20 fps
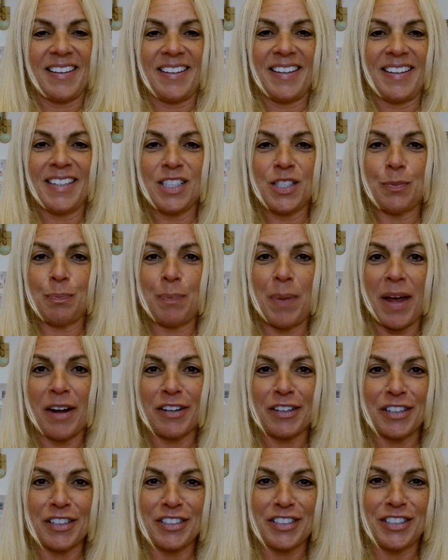it's
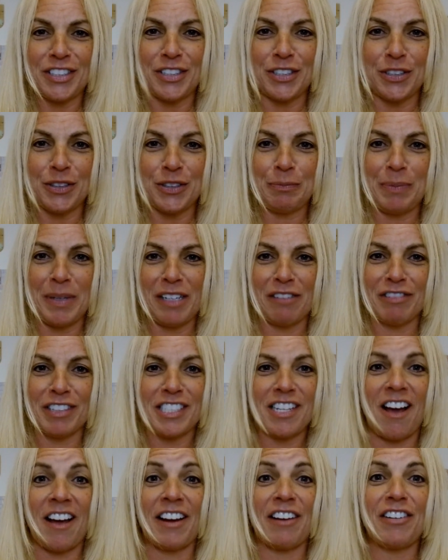better to be
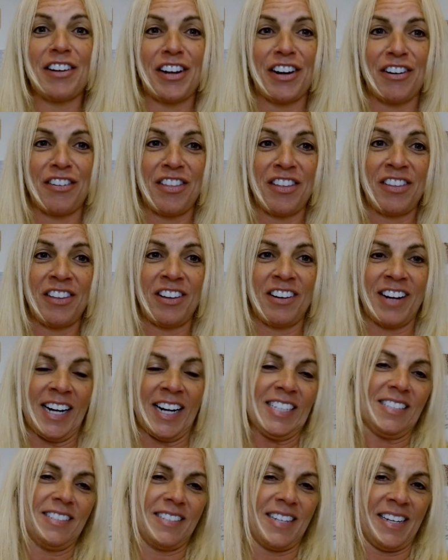retired here than the
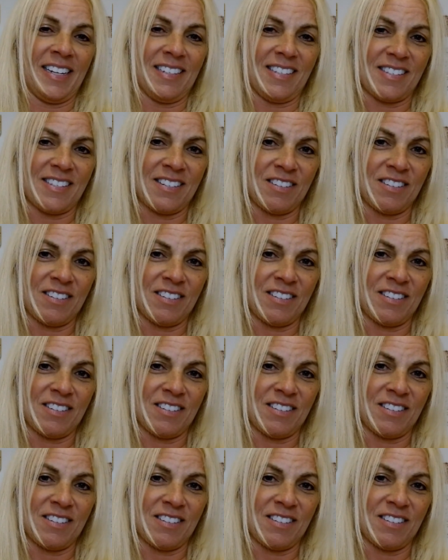United States?